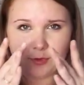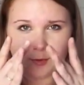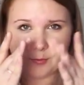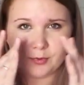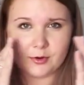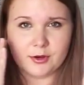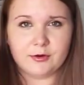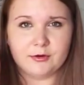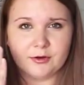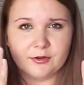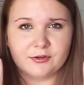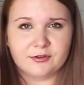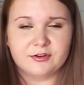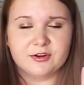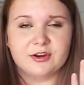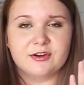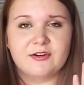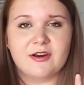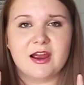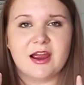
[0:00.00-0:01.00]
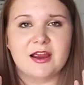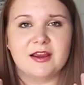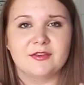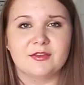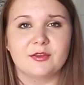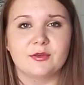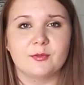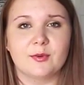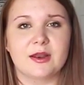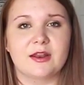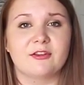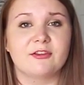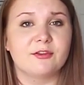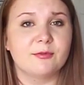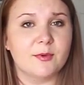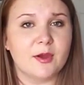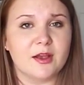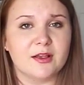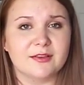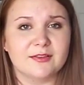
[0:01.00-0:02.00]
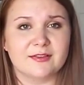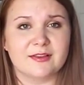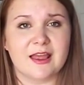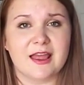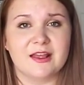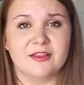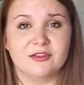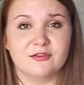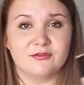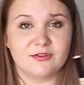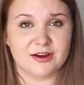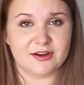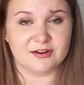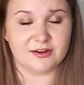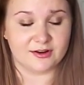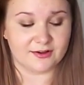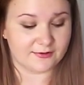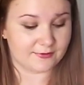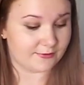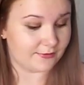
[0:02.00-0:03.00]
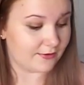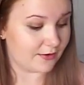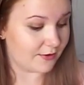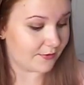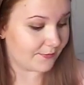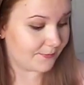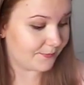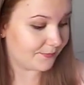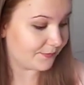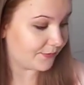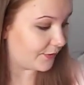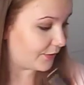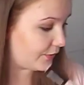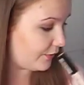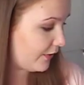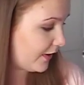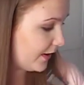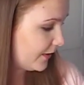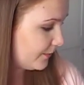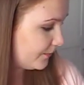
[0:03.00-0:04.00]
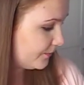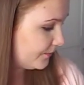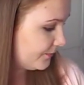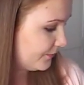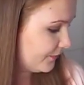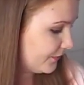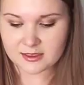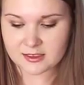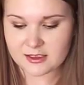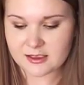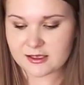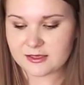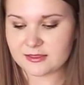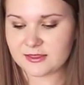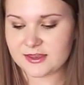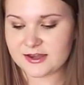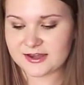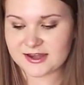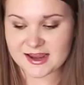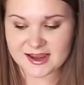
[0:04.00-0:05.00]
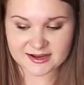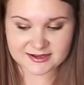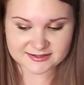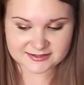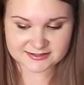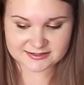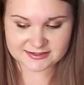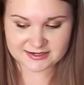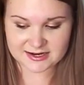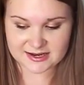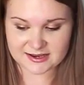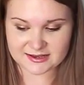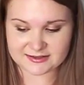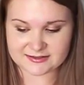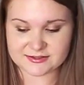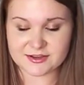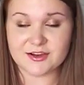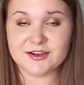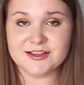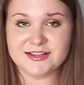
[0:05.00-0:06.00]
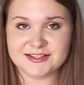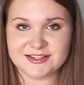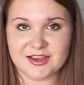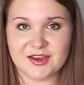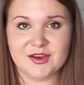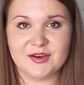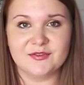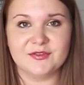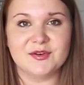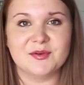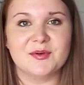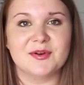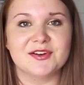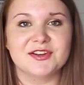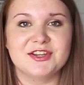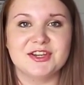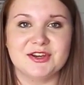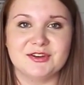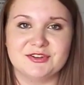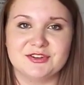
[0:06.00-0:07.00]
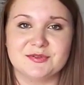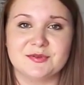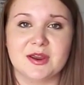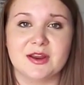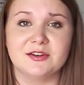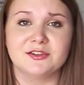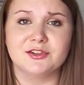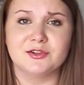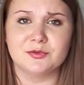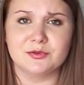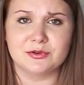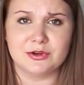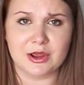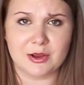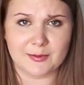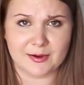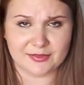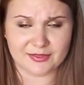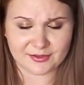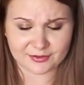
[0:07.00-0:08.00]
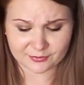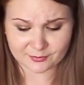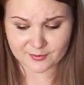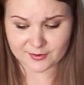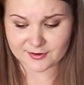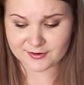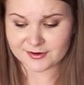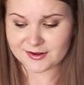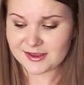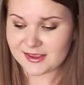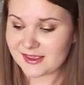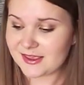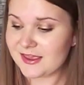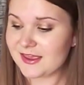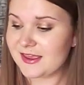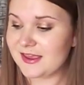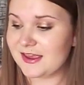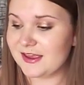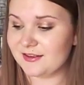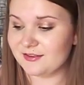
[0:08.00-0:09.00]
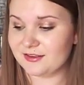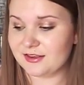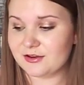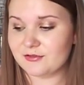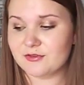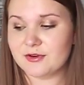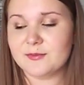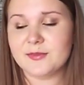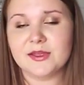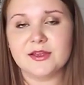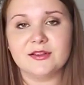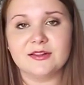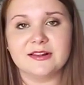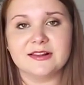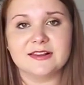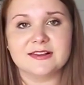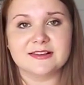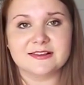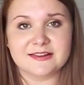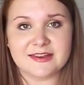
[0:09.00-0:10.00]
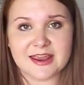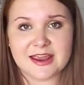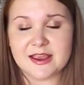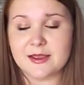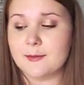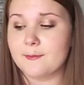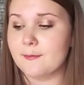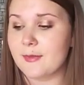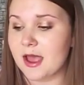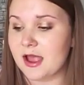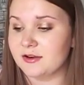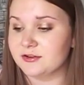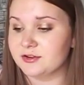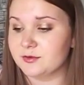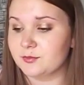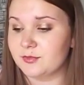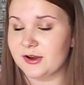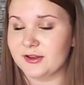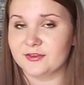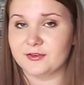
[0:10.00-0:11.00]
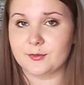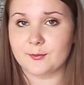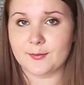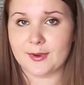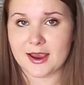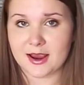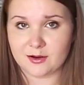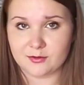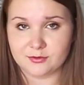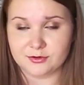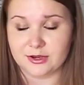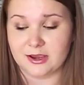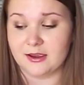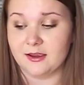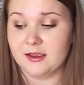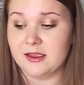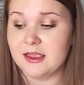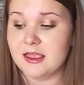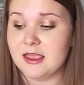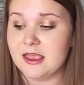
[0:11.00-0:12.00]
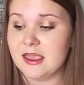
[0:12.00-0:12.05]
the blueness under your eyes, as well as spots and redness, so it's great. Then next is also, if you watch YouTube channels, you will know about this one. It is the Rimmel Stay Matte Pressed Powder.